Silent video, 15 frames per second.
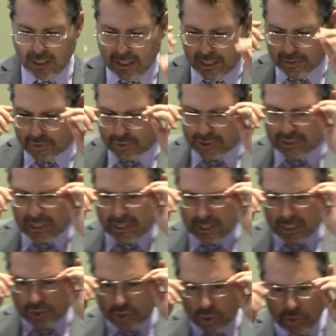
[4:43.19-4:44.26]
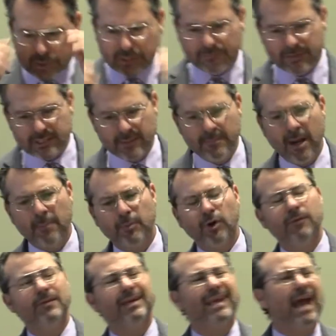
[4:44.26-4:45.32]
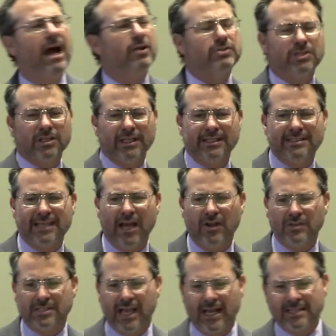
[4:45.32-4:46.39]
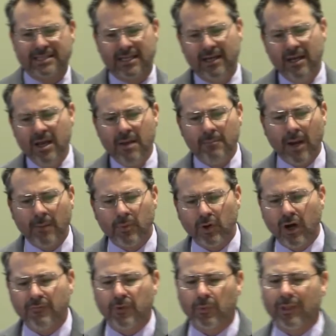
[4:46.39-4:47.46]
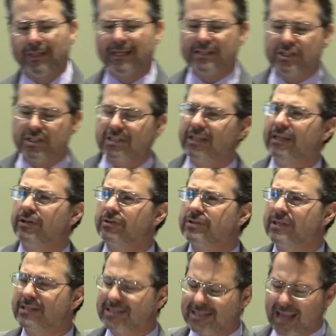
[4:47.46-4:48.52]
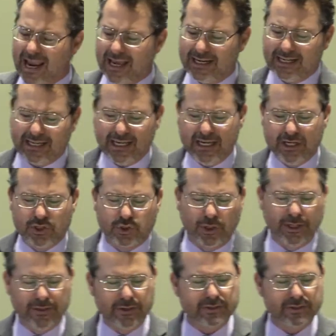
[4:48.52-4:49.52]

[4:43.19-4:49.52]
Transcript: Interesting that Joseph is a member of the council, it tells us, a member of the religious leaders, the Sanhedrin.